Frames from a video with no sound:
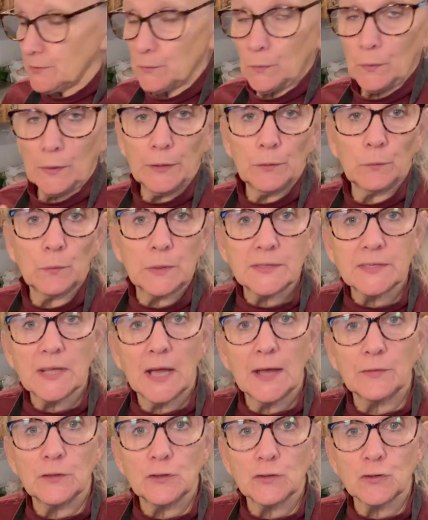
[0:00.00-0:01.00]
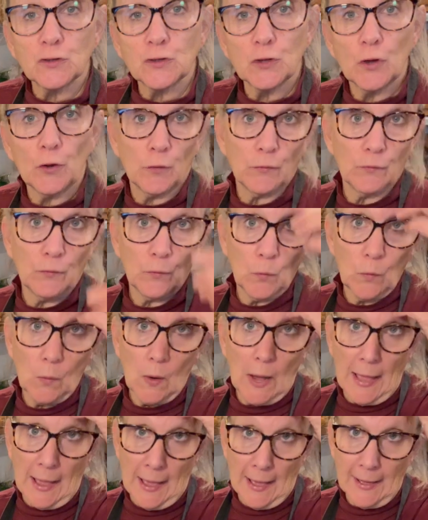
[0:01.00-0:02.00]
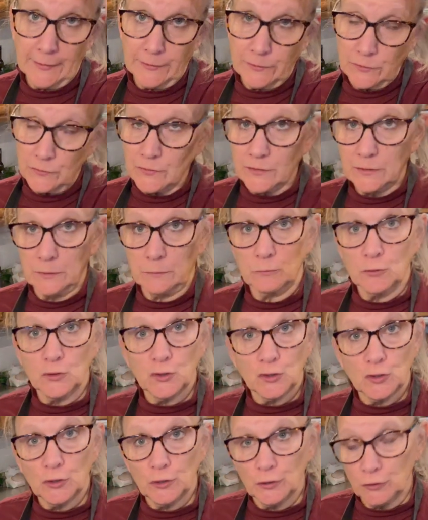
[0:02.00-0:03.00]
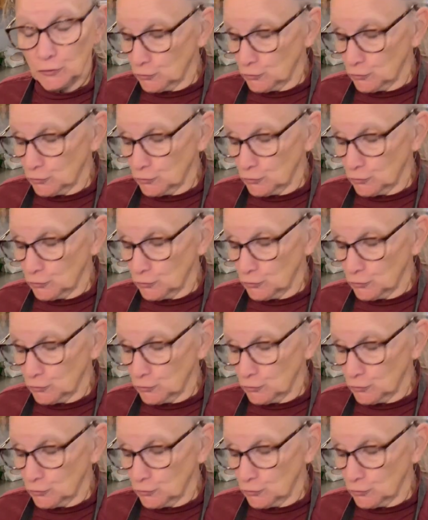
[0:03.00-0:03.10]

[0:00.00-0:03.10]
when it was on the stove, add some sugar